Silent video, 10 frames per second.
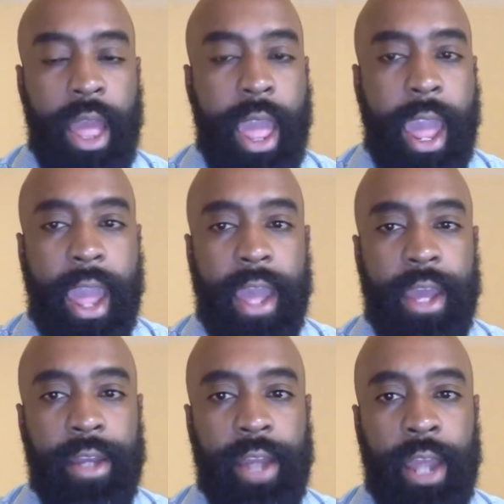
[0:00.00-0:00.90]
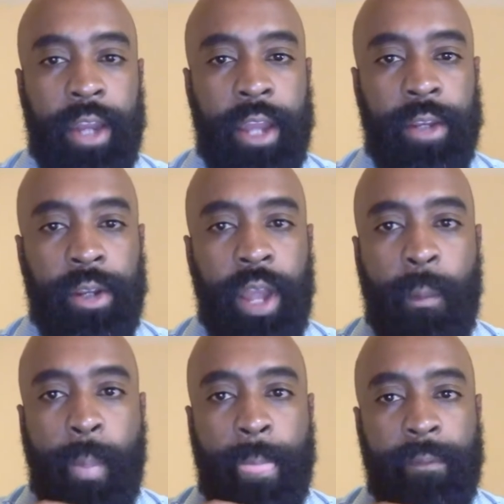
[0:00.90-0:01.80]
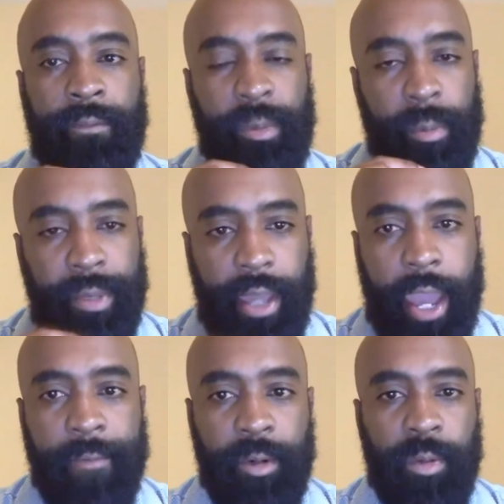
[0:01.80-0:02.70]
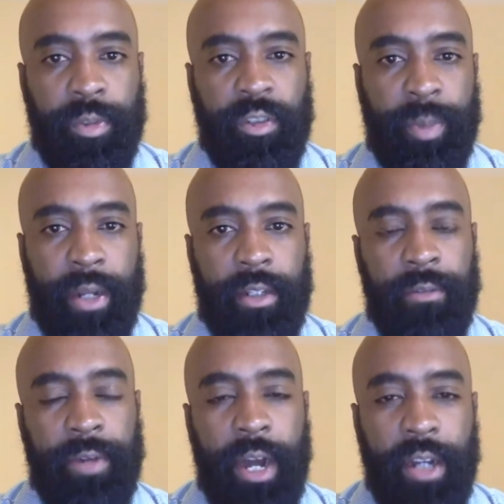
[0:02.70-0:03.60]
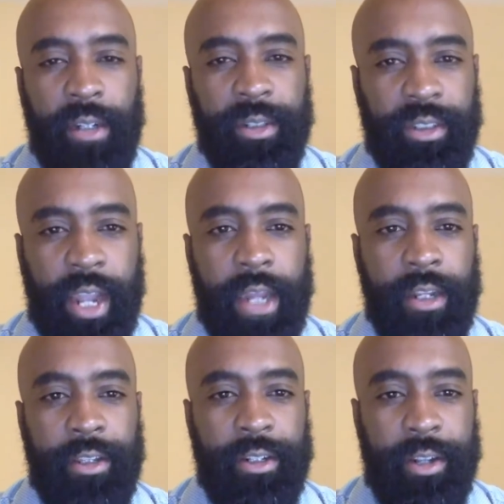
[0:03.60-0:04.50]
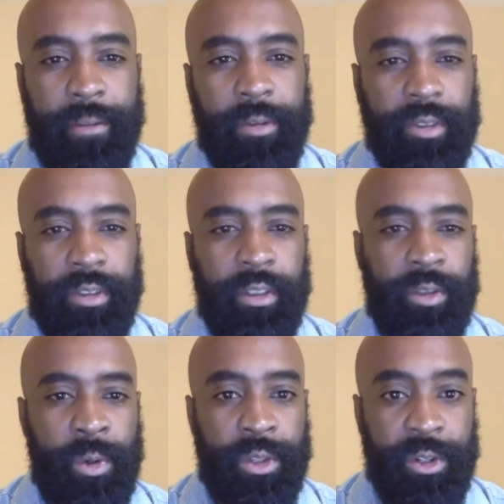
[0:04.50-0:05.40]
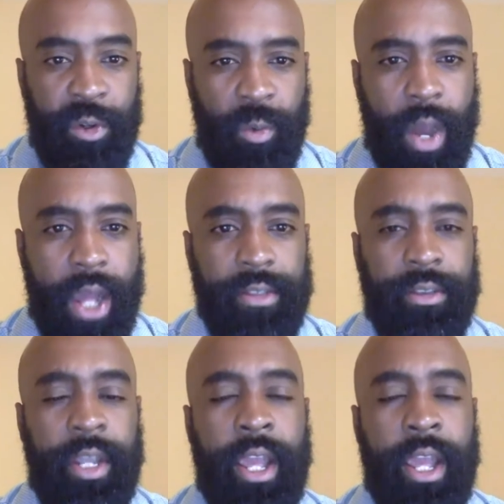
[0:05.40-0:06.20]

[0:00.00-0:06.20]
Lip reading: And from a behavioral perspective, understanding the differences or the nuanced